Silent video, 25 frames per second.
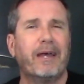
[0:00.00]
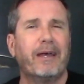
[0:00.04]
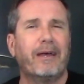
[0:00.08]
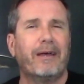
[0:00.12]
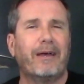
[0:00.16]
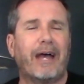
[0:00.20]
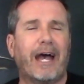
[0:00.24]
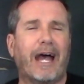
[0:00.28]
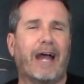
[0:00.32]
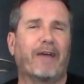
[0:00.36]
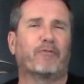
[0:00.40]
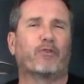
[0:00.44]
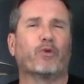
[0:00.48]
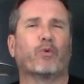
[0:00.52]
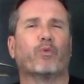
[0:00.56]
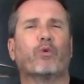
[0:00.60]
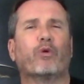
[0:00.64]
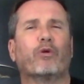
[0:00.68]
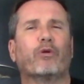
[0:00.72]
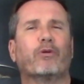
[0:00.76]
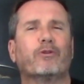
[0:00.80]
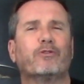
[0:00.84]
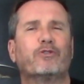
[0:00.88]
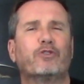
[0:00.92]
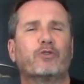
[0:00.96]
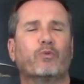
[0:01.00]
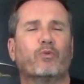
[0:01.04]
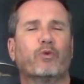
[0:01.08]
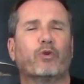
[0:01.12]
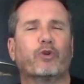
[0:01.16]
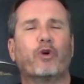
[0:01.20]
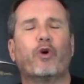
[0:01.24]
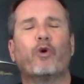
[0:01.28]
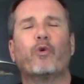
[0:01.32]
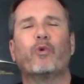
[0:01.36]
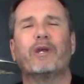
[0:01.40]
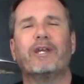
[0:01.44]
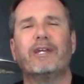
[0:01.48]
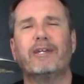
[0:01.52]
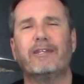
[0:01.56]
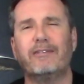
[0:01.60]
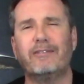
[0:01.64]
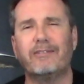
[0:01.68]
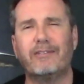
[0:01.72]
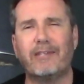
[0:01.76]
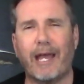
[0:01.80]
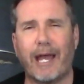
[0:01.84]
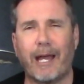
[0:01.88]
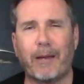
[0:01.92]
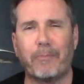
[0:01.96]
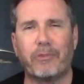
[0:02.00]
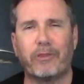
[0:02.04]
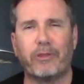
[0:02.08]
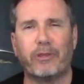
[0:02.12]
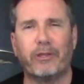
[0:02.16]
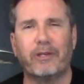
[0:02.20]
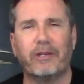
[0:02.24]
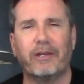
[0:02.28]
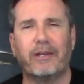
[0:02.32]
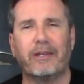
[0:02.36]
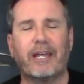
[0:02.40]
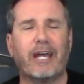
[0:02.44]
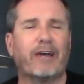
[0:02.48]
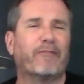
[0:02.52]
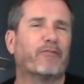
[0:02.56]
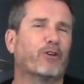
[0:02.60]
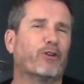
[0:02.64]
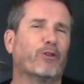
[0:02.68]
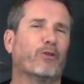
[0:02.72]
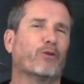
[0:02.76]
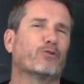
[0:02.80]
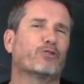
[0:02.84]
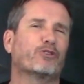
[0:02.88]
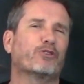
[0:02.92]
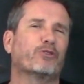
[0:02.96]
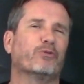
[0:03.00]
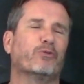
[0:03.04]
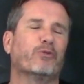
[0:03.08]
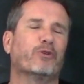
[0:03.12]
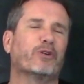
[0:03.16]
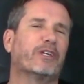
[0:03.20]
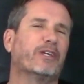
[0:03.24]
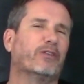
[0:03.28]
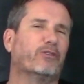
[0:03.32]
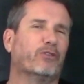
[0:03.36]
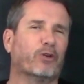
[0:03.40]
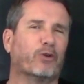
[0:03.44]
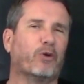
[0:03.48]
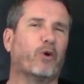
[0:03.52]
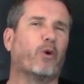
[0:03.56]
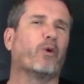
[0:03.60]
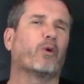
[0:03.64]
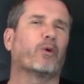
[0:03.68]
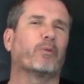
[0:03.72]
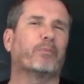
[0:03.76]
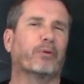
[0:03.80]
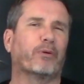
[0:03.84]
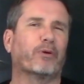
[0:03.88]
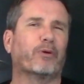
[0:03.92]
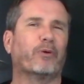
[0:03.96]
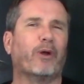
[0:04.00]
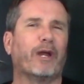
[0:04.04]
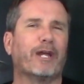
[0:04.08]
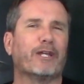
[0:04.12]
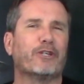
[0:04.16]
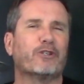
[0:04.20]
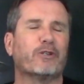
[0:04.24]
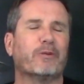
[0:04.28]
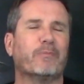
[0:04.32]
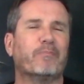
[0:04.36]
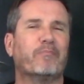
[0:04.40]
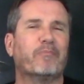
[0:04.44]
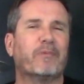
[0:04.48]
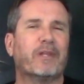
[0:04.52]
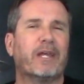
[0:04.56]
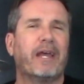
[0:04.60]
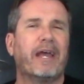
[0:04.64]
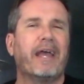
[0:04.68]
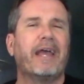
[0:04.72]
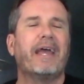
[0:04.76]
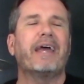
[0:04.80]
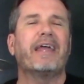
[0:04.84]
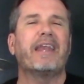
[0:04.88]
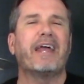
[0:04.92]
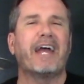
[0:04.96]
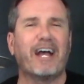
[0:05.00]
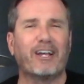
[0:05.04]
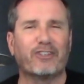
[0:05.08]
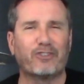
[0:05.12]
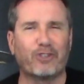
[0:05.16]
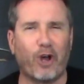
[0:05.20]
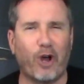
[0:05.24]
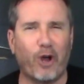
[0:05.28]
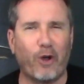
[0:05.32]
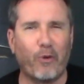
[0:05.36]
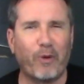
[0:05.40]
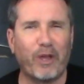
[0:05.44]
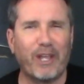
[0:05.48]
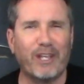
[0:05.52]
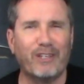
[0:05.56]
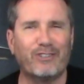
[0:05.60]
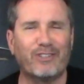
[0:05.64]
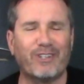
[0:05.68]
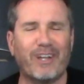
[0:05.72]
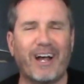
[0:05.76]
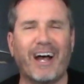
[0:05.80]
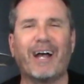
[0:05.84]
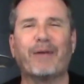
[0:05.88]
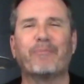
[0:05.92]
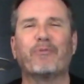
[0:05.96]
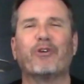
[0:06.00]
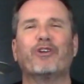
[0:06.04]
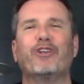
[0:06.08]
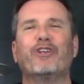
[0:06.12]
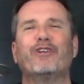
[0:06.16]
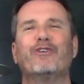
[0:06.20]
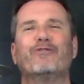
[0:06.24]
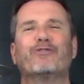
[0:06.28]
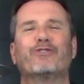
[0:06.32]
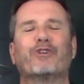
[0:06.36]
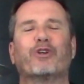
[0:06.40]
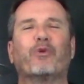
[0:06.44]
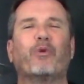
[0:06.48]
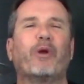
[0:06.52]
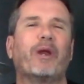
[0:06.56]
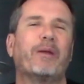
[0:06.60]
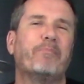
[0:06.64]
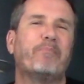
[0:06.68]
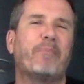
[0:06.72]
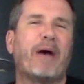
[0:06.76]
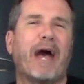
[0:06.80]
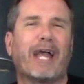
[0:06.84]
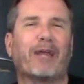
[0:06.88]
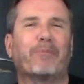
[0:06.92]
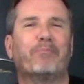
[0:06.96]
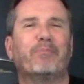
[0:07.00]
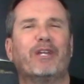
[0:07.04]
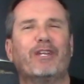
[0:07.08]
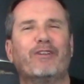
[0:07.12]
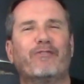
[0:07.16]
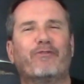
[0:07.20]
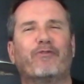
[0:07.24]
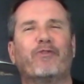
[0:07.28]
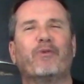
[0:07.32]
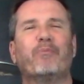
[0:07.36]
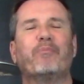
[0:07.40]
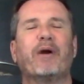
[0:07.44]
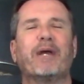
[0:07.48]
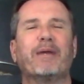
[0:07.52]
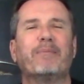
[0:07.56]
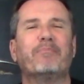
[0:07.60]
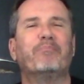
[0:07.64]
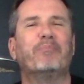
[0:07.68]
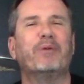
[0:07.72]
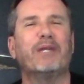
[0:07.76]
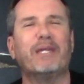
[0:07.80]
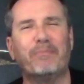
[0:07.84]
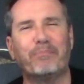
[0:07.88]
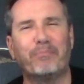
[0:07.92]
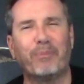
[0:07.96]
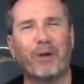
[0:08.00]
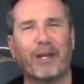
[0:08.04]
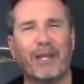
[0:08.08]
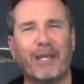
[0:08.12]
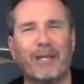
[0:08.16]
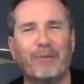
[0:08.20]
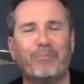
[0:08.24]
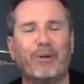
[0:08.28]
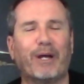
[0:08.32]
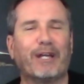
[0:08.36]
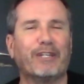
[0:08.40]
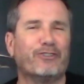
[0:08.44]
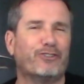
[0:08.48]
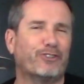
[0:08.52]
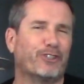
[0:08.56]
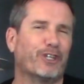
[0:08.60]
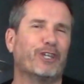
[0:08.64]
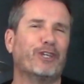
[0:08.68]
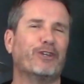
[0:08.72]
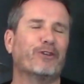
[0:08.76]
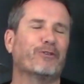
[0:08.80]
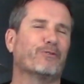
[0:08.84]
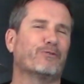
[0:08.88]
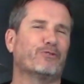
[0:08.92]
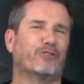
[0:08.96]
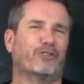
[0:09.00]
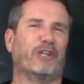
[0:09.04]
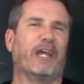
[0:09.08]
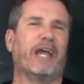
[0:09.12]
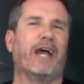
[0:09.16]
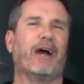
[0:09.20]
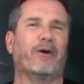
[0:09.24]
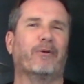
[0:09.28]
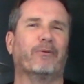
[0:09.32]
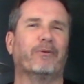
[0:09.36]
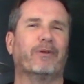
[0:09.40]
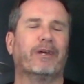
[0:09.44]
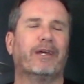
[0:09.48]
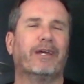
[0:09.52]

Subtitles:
Afterwards, we'll go in depth and have a closer look at the chord progression. And as always, I'm going to use a great backbeat from my Beat Buddy by Singular Sound.